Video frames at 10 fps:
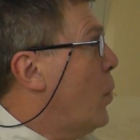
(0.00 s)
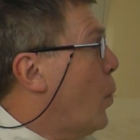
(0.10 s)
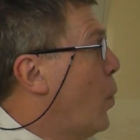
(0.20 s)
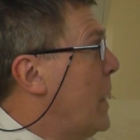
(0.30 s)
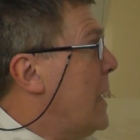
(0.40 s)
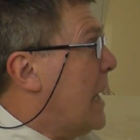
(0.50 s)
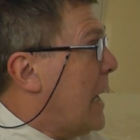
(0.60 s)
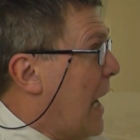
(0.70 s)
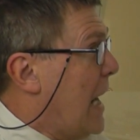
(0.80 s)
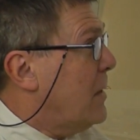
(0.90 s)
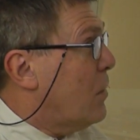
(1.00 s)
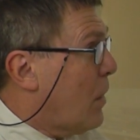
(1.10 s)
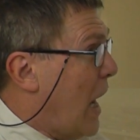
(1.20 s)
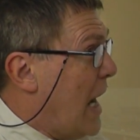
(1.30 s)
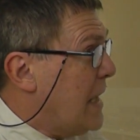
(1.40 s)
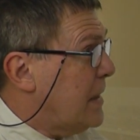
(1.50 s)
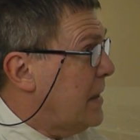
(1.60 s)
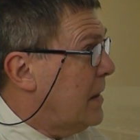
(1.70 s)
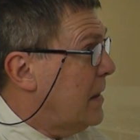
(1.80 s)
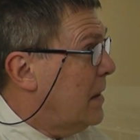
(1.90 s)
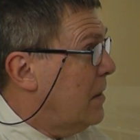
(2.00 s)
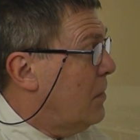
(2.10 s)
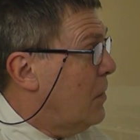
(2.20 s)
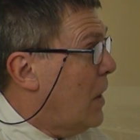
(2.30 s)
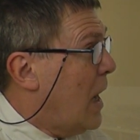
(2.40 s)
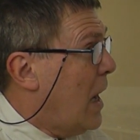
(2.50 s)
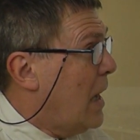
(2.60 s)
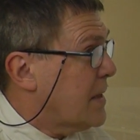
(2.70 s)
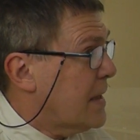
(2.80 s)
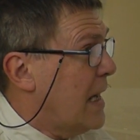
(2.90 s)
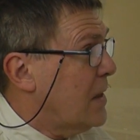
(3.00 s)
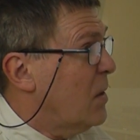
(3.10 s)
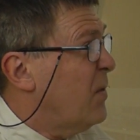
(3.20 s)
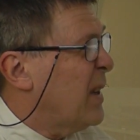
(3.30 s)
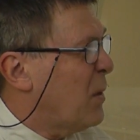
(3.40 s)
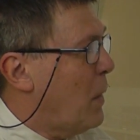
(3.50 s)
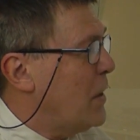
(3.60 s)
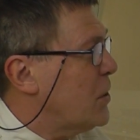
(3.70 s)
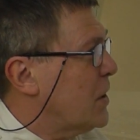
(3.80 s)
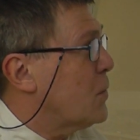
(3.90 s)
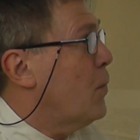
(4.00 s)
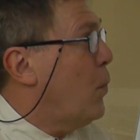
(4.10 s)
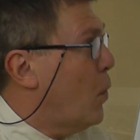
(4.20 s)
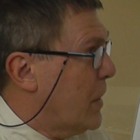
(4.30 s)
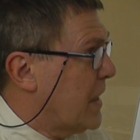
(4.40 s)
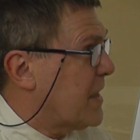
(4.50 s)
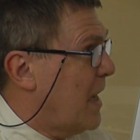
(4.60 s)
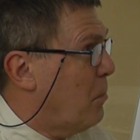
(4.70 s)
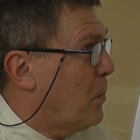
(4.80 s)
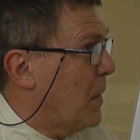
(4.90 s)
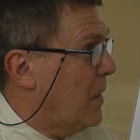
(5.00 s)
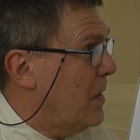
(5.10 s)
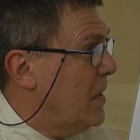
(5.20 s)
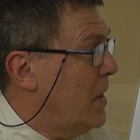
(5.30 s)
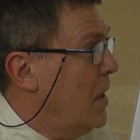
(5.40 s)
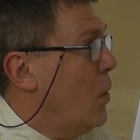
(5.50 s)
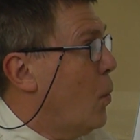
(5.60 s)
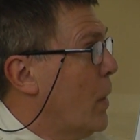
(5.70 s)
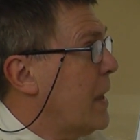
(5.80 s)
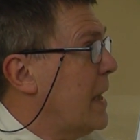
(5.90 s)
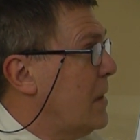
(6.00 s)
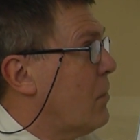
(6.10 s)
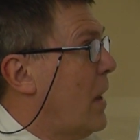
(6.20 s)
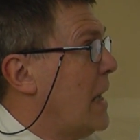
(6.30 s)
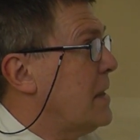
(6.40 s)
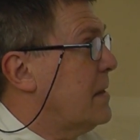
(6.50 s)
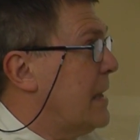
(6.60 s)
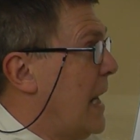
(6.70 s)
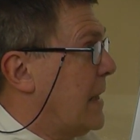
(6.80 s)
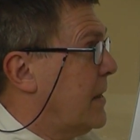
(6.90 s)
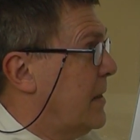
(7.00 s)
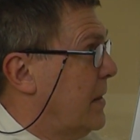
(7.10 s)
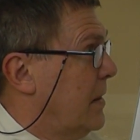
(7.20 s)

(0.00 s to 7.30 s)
we can write a set of equations. For example, we can write that